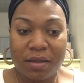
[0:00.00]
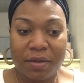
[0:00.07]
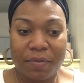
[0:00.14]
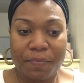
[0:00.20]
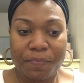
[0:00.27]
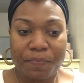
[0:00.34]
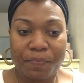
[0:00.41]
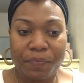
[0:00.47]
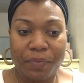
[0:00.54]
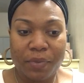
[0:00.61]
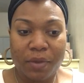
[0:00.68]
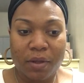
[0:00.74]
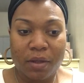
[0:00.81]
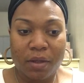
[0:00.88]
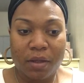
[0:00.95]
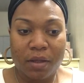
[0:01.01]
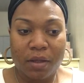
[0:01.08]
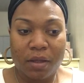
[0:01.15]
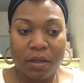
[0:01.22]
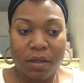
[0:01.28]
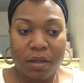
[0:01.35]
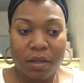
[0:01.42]

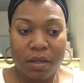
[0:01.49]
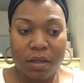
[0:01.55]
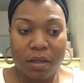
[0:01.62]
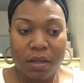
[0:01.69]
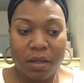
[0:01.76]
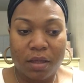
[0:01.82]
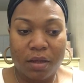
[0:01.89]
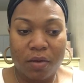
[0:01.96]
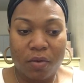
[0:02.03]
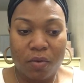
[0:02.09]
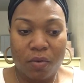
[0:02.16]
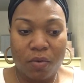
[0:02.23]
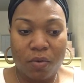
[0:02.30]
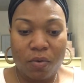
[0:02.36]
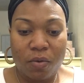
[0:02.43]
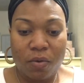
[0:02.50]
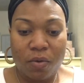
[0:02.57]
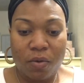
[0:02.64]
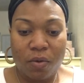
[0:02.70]
[no speech]